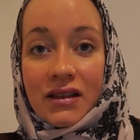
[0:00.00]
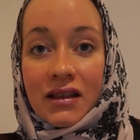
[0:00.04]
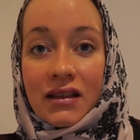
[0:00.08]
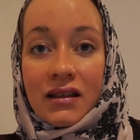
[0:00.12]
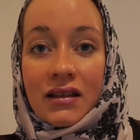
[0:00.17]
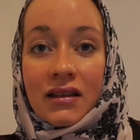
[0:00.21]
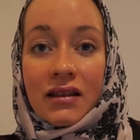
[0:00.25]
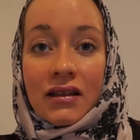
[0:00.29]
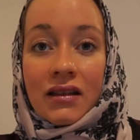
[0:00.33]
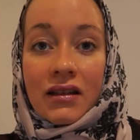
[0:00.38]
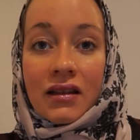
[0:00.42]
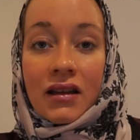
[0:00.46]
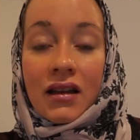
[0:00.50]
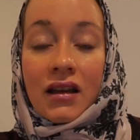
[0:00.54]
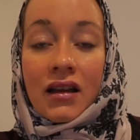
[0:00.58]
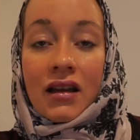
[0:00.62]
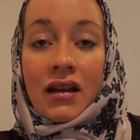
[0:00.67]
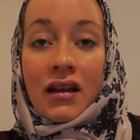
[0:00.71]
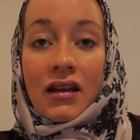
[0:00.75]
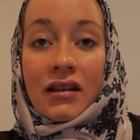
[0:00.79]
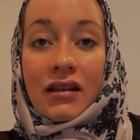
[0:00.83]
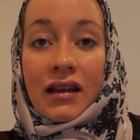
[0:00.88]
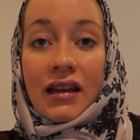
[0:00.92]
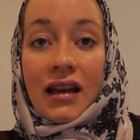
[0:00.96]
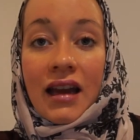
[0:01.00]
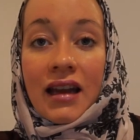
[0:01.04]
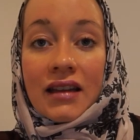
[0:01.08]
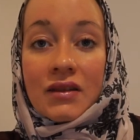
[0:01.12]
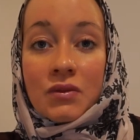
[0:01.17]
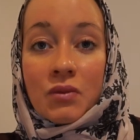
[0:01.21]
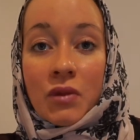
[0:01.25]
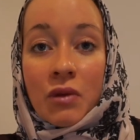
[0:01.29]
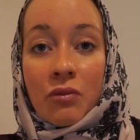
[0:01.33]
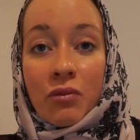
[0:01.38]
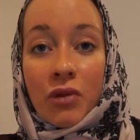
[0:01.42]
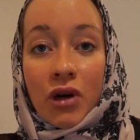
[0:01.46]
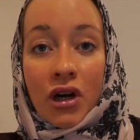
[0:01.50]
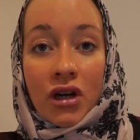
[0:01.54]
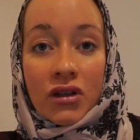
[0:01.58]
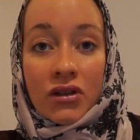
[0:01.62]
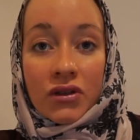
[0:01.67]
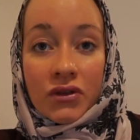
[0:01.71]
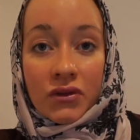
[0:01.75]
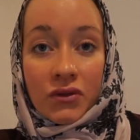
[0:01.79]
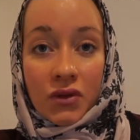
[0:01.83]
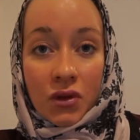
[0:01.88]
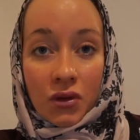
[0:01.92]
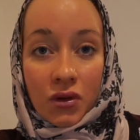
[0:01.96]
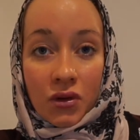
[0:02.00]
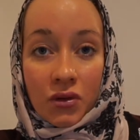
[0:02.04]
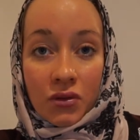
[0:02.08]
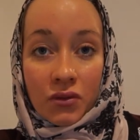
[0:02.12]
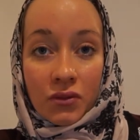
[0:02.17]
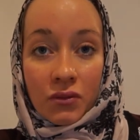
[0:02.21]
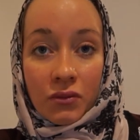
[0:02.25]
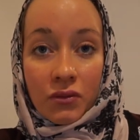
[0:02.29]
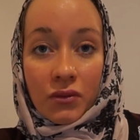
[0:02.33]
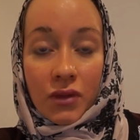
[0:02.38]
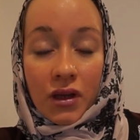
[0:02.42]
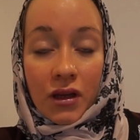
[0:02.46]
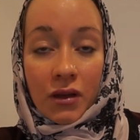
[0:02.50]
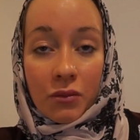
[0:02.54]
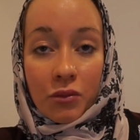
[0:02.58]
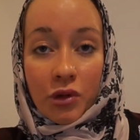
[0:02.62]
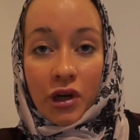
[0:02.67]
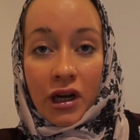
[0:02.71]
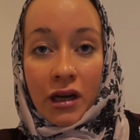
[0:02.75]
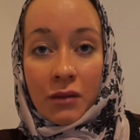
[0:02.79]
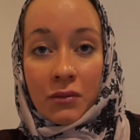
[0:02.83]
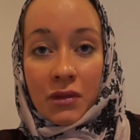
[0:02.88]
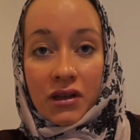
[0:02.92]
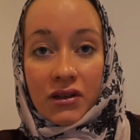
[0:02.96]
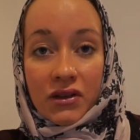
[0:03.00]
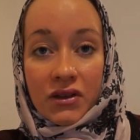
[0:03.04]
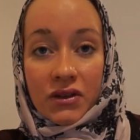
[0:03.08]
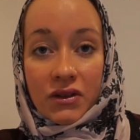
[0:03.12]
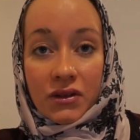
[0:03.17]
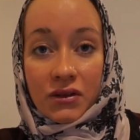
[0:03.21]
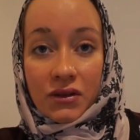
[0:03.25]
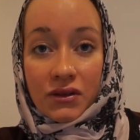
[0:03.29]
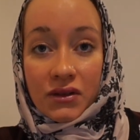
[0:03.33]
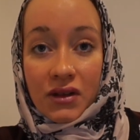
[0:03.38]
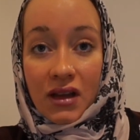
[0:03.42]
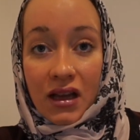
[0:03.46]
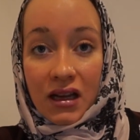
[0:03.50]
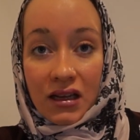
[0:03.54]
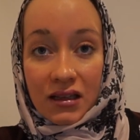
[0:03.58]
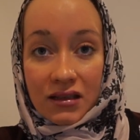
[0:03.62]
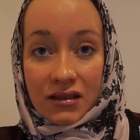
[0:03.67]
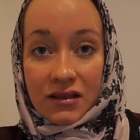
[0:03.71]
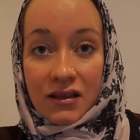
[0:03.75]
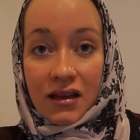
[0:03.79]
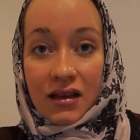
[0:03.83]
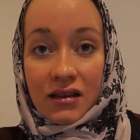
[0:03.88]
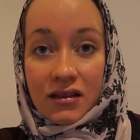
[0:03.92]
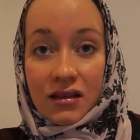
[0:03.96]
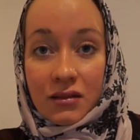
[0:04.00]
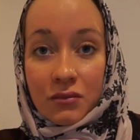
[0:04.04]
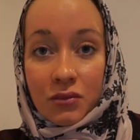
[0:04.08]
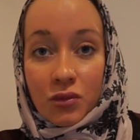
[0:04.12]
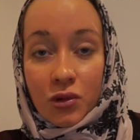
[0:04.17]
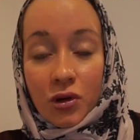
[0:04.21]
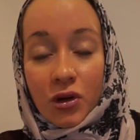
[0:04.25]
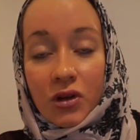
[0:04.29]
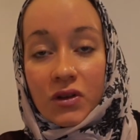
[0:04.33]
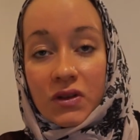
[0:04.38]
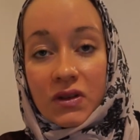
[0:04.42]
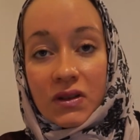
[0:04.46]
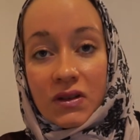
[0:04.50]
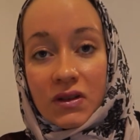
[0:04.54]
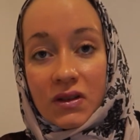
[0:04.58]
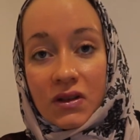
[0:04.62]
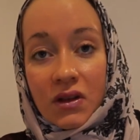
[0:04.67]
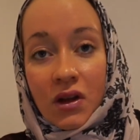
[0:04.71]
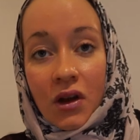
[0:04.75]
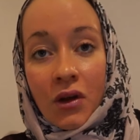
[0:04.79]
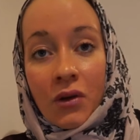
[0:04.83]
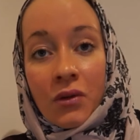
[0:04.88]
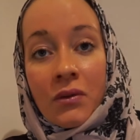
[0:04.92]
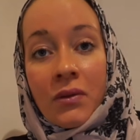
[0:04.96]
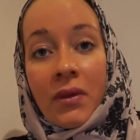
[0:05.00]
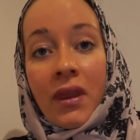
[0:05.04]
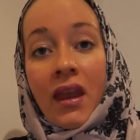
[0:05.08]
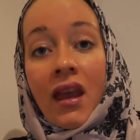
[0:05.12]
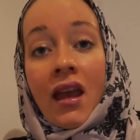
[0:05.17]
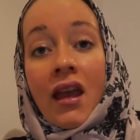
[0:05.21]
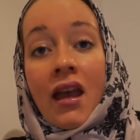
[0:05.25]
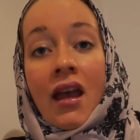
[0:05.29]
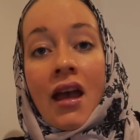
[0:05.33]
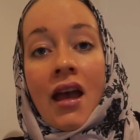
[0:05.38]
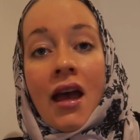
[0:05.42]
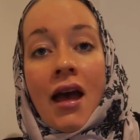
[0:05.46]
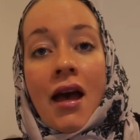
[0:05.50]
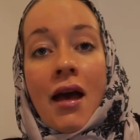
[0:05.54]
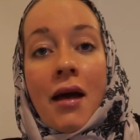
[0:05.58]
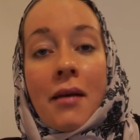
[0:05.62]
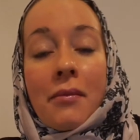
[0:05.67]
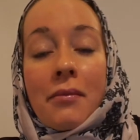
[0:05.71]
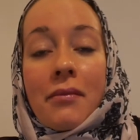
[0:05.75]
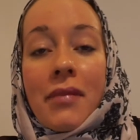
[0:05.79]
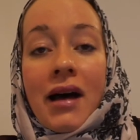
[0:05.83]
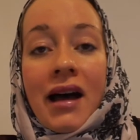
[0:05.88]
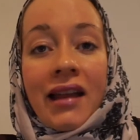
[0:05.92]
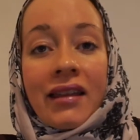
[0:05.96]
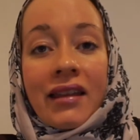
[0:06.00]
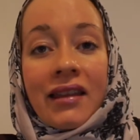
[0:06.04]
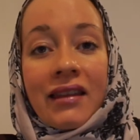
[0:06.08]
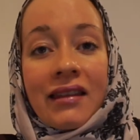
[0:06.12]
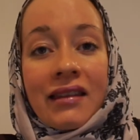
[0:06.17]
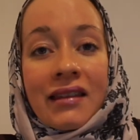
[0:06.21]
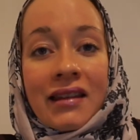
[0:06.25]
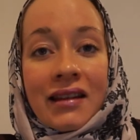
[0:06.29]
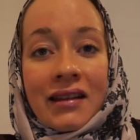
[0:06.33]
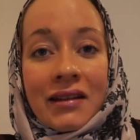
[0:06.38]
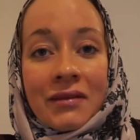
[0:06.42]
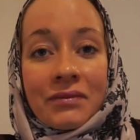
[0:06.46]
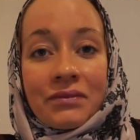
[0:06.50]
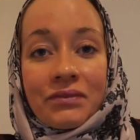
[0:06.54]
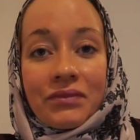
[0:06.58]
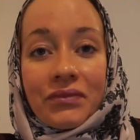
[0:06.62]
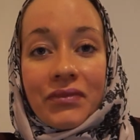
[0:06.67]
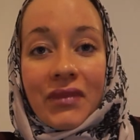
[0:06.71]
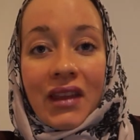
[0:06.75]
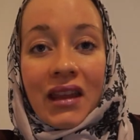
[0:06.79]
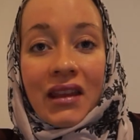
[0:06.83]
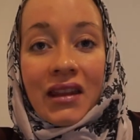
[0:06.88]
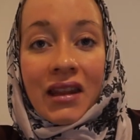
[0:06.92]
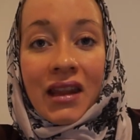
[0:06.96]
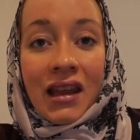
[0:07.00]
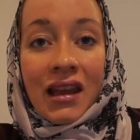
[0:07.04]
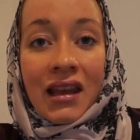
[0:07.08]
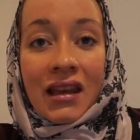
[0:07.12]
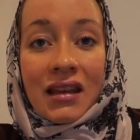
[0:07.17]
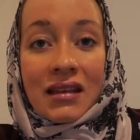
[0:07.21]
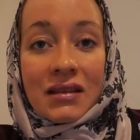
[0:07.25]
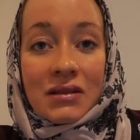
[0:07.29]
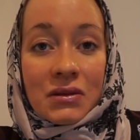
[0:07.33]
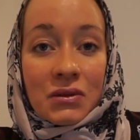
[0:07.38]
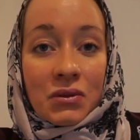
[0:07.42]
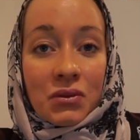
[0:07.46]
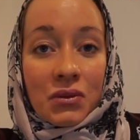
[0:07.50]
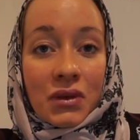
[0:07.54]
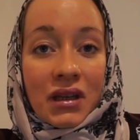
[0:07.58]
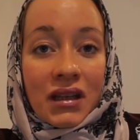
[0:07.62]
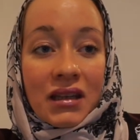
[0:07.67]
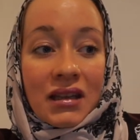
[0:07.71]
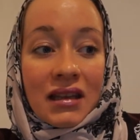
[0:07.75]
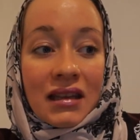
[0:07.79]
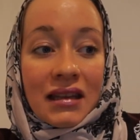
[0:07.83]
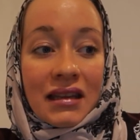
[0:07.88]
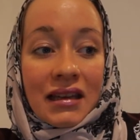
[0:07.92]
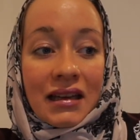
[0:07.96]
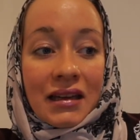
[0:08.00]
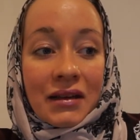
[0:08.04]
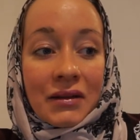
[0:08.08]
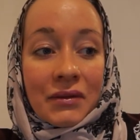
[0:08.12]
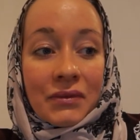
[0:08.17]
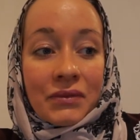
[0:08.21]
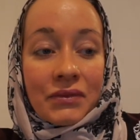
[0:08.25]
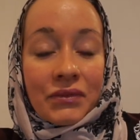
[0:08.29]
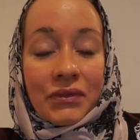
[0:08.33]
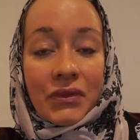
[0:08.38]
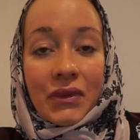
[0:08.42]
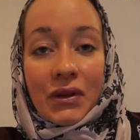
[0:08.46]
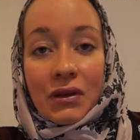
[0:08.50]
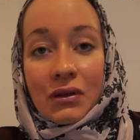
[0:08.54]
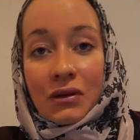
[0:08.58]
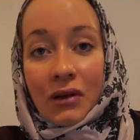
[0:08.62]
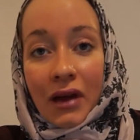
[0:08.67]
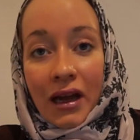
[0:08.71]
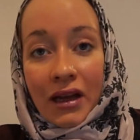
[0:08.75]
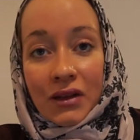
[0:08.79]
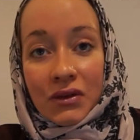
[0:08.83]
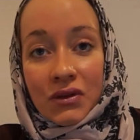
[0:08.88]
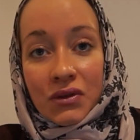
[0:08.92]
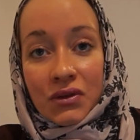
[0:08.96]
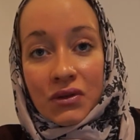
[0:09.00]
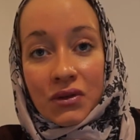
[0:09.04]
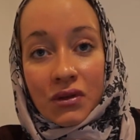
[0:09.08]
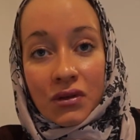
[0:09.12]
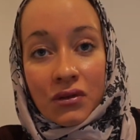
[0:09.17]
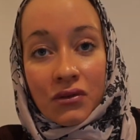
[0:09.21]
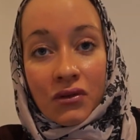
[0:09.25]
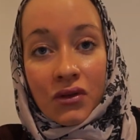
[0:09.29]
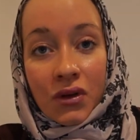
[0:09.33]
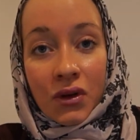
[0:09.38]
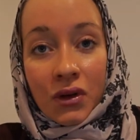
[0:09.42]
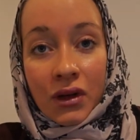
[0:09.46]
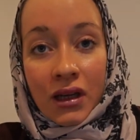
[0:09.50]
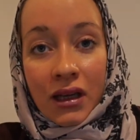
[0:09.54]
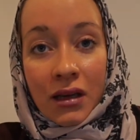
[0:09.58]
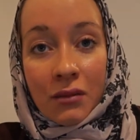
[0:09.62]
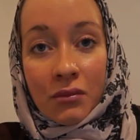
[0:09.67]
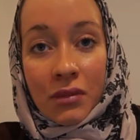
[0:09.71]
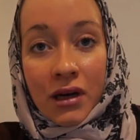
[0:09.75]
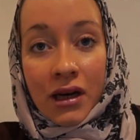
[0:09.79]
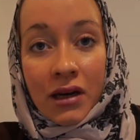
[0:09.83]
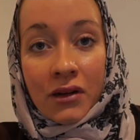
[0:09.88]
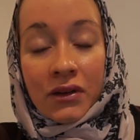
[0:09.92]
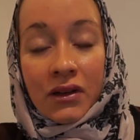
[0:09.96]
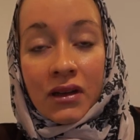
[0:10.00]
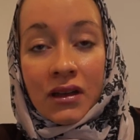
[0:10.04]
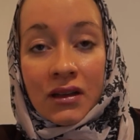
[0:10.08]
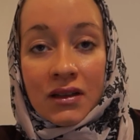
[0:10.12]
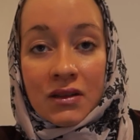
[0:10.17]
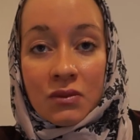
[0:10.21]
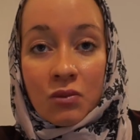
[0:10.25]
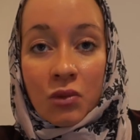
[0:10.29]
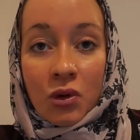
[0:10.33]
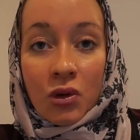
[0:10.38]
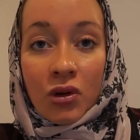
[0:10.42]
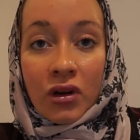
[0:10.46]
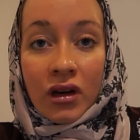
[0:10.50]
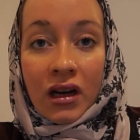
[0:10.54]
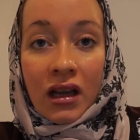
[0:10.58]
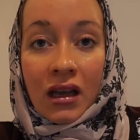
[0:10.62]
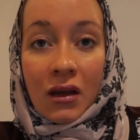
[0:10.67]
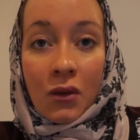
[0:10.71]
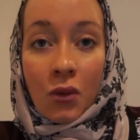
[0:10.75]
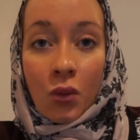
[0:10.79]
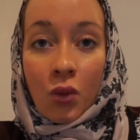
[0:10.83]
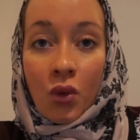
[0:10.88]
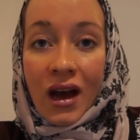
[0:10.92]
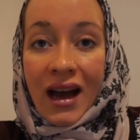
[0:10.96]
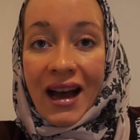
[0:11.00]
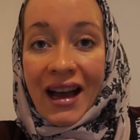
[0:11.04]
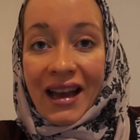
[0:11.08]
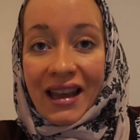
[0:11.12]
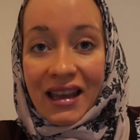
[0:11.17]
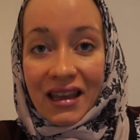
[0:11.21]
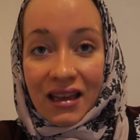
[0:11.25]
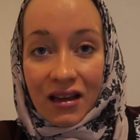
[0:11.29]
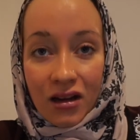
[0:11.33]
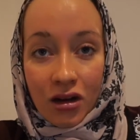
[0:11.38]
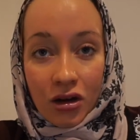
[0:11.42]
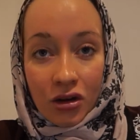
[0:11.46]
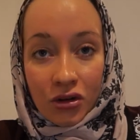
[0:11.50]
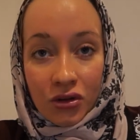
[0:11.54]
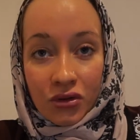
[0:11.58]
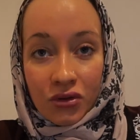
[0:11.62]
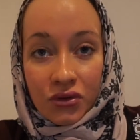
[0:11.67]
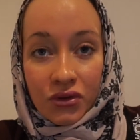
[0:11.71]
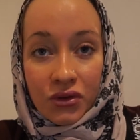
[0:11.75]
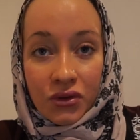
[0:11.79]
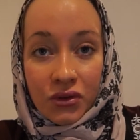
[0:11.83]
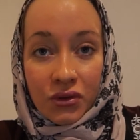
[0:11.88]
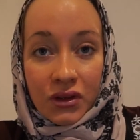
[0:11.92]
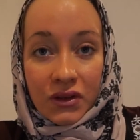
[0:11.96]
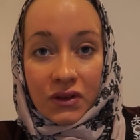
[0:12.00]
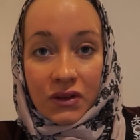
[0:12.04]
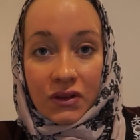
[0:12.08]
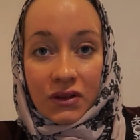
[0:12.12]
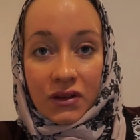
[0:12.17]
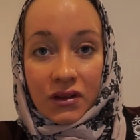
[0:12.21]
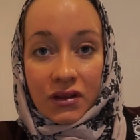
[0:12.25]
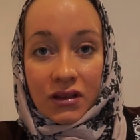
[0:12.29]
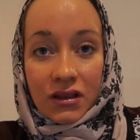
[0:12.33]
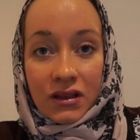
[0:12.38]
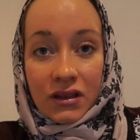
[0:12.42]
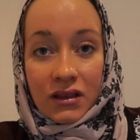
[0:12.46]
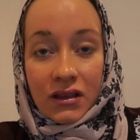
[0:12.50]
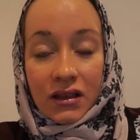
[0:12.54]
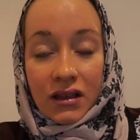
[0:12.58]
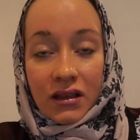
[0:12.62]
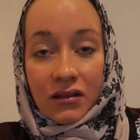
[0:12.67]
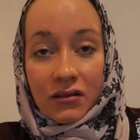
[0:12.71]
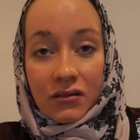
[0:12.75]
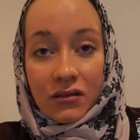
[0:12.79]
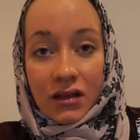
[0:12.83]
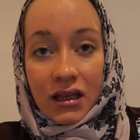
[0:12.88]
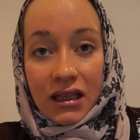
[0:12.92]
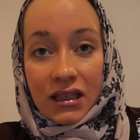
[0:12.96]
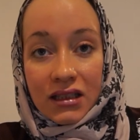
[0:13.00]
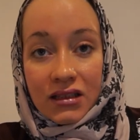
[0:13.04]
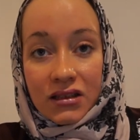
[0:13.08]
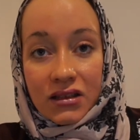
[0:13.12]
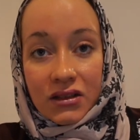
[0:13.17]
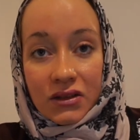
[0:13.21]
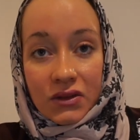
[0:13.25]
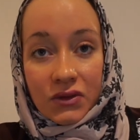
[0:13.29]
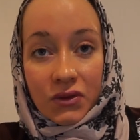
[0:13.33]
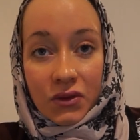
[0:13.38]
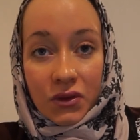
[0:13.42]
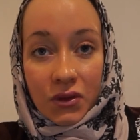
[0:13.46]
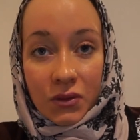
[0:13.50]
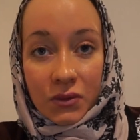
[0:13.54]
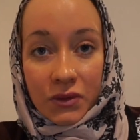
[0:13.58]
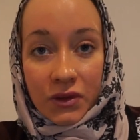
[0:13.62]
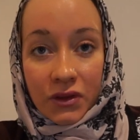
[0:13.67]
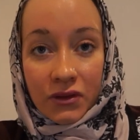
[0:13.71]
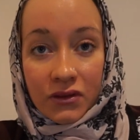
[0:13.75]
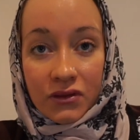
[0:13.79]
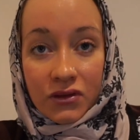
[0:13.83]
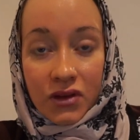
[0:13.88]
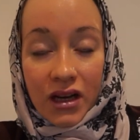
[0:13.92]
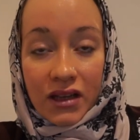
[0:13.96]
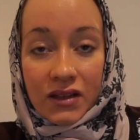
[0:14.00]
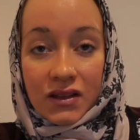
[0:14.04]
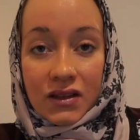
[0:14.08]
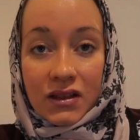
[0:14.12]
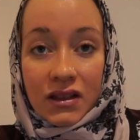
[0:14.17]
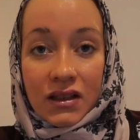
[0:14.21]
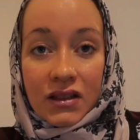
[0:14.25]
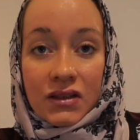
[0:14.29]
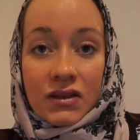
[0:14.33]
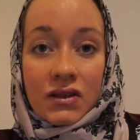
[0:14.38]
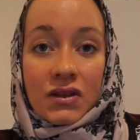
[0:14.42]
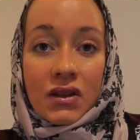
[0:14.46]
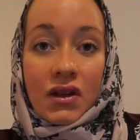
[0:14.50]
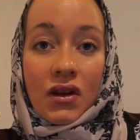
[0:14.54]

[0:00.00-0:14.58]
and that has been part of your own primary socialization process, But the thing is with, as you're sort of going about and exploring why are you doing certain religious forms of dressings,